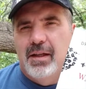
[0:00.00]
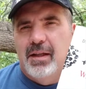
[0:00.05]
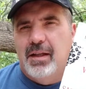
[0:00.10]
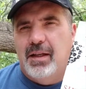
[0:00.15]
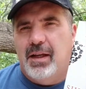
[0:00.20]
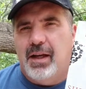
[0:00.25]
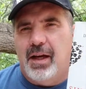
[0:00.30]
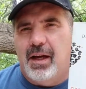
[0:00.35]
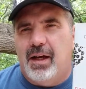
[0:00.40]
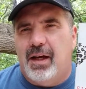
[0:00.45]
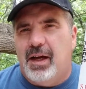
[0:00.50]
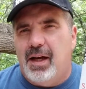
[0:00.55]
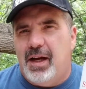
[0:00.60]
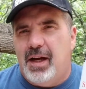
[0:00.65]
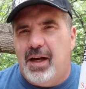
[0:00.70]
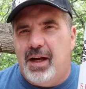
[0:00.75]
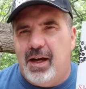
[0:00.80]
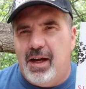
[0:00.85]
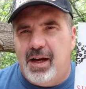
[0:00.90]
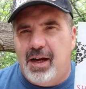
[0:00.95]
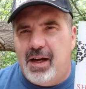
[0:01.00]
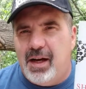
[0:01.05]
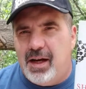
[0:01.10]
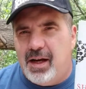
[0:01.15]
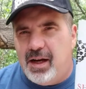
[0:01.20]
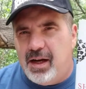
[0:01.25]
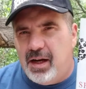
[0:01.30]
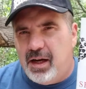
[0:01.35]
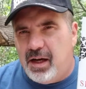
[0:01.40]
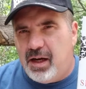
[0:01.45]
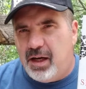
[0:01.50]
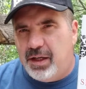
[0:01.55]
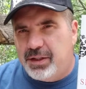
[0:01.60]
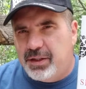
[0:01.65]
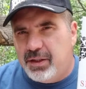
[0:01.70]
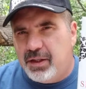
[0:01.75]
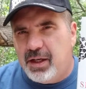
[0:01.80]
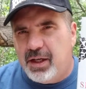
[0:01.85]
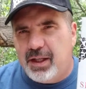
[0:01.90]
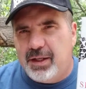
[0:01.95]
Now, I
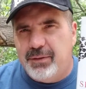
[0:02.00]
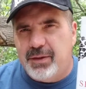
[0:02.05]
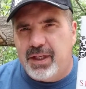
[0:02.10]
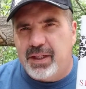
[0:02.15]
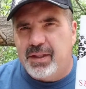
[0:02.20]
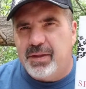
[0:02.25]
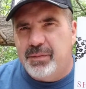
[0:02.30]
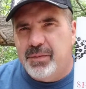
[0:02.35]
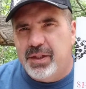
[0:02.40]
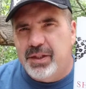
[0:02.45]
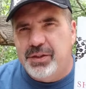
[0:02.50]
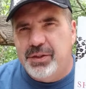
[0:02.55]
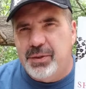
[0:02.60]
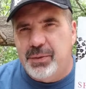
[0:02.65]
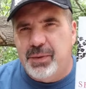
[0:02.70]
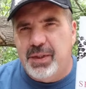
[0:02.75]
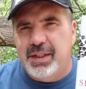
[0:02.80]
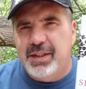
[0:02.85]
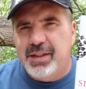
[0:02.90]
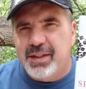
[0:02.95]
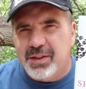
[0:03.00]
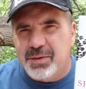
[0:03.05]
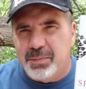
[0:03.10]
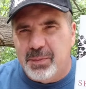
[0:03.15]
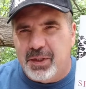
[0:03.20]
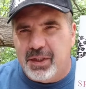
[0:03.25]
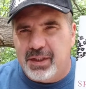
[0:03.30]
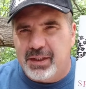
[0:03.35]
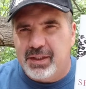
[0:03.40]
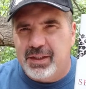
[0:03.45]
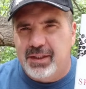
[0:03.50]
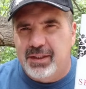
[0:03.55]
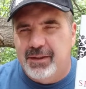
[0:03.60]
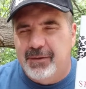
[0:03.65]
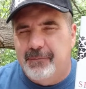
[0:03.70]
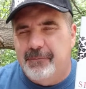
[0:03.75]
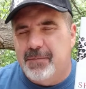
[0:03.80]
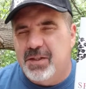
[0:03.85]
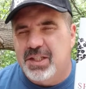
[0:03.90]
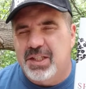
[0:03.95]
do highly recommend you read this book.
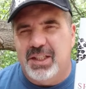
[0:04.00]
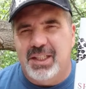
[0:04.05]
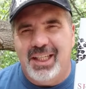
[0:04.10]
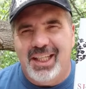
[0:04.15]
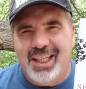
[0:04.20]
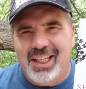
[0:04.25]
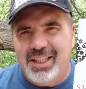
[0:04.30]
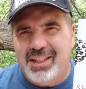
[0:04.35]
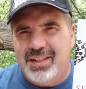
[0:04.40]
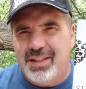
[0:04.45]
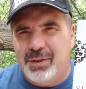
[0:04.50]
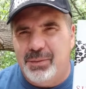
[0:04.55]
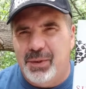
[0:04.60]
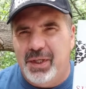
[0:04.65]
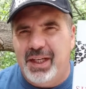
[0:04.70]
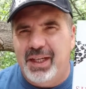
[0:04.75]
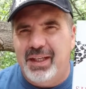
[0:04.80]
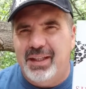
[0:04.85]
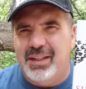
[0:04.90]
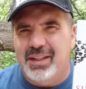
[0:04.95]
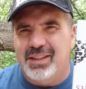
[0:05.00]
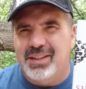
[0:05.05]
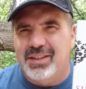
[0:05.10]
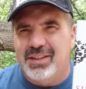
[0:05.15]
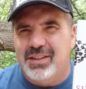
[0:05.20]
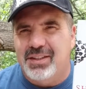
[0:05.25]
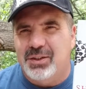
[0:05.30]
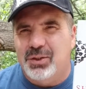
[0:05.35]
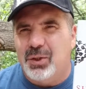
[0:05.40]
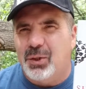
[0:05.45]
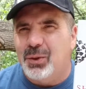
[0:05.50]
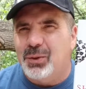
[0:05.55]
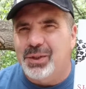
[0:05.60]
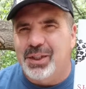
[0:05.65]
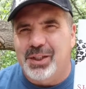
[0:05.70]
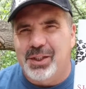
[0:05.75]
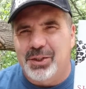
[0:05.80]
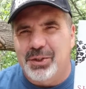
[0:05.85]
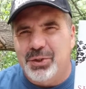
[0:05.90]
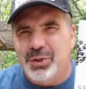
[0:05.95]
It's an easy read. It's told
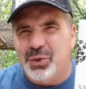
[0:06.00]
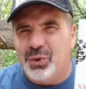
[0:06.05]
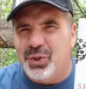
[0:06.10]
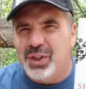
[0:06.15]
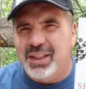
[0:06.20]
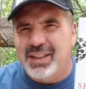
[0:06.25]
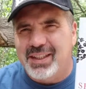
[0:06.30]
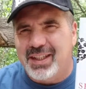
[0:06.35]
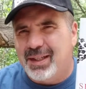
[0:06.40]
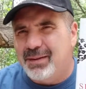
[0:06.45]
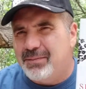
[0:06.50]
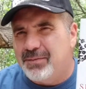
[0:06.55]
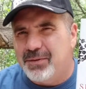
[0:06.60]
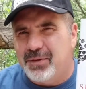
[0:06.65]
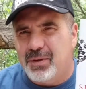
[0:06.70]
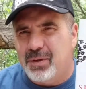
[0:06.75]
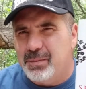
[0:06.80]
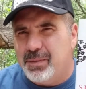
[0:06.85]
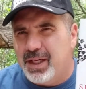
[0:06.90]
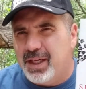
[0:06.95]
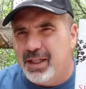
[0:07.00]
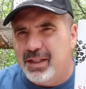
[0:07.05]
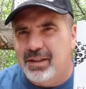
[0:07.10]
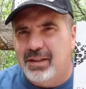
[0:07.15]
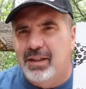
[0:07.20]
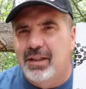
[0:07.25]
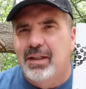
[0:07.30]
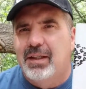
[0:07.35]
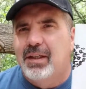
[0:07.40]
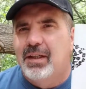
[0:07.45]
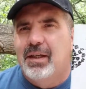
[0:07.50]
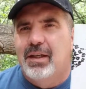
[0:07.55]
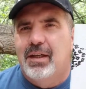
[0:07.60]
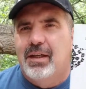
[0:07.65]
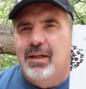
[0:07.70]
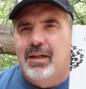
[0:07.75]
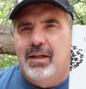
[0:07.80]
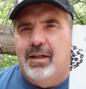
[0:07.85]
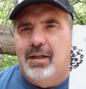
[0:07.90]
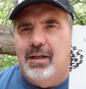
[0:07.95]
in a story type format.
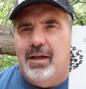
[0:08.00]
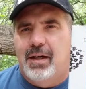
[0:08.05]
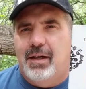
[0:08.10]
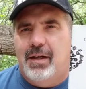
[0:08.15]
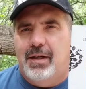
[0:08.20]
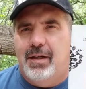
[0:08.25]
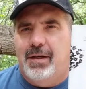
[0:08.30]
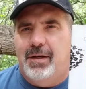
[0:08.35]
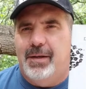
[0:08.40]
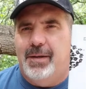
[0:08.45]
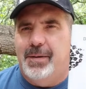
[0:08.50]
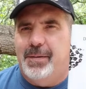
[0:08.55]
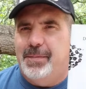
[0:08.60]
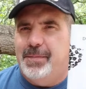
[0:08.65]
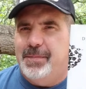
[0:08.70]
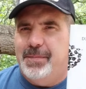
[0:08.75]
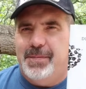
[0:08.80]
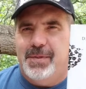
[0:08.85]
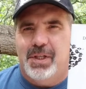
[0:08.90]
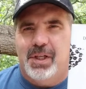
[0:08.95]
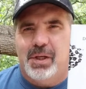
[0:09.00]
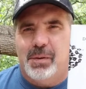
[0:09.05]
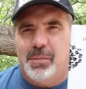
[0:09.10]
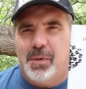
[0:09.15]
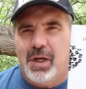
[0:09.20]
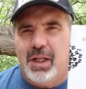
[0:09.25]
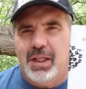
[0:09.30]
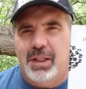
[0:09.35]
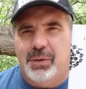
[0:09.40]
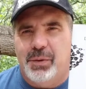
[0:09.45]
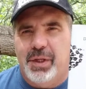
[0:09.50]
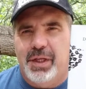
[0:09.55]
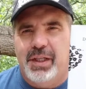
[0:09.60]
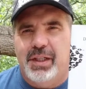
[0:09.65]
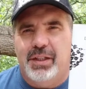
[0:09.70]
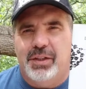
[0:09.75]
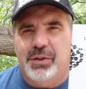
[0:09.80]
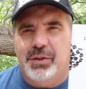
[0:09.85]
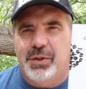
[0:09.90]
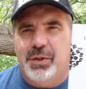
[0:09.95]
You could probably read
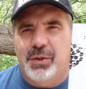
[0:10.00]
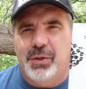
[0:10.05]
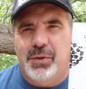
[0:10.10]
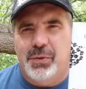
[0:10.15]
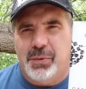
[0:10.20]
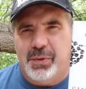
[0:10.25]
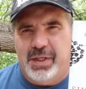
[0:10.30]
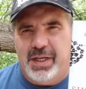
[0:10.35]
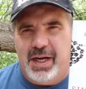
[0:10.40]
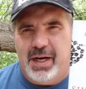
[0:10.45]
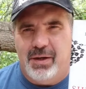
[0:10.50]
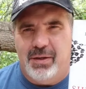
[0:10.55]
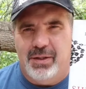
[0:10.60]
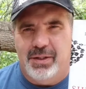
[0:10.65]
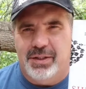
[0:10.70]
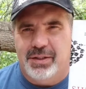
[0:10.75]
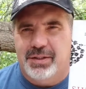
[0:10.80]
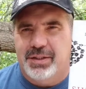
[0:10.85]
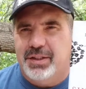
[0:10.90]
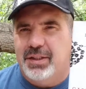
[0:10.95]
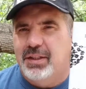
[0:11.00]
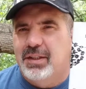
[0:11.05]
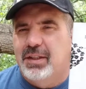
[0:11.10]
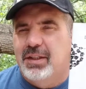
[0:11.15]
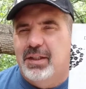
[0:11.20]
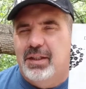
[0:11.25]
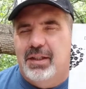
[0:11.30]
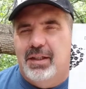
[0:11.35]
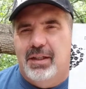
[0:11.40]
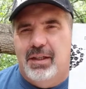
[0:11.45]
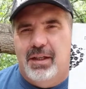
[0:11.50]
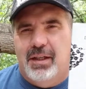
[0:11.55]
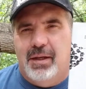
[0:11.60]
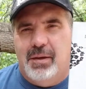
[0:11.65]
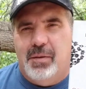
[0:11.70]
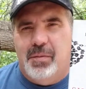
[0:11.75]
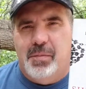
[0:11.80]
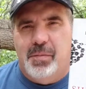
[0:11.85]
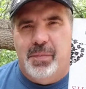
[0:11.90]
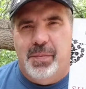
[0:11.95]
it in 2-3 hours,
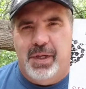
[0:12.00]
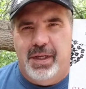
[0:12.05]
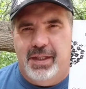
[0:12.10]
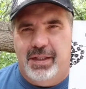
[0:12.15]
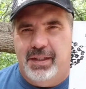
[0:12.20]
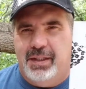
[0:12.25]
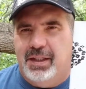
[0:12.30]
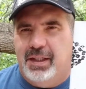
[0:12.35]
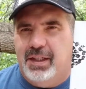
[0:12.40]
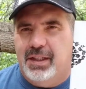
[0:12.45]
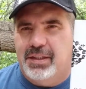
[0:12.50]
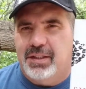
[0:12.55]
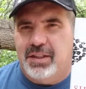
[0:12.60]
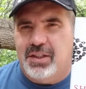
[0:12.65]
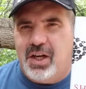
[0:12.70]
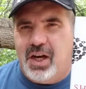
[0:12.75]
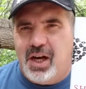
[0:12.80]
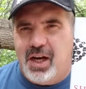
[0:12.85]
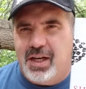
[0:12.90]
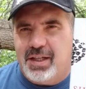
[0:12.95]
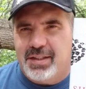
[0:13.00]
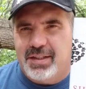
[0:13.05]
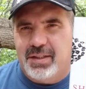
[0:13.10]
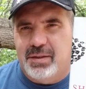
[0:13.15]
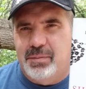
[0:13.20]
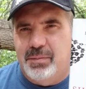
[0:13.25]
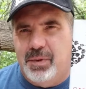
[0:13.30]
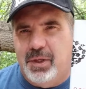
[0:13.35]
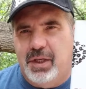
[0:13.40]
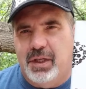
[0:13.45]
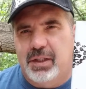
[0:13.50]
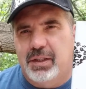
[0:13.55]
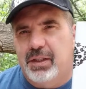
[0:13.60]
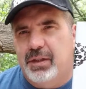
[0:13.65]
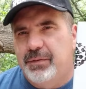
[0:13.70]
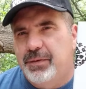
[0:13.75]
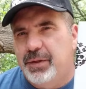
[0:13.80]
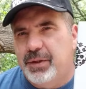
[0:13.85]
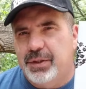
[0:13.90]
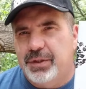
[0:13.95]
but it's an awesome book
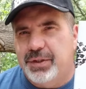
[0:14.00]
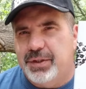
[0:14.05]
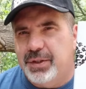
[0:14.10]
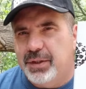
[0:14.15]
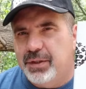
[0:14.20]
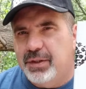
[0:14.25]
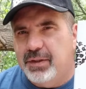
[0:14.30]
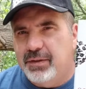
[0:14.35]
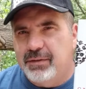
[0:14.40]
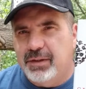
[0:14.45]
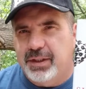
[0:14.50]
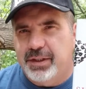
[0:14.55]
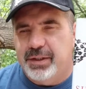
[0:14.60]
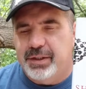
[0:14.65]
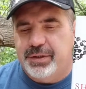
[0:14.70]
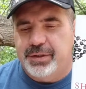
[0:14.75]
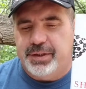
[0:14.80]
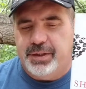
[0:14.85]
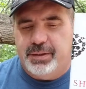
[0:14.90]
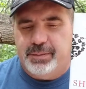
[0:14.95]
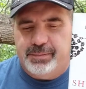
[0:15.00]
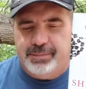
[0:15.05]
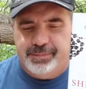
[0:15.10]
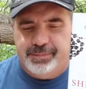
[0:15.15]
if you're a student of leadership.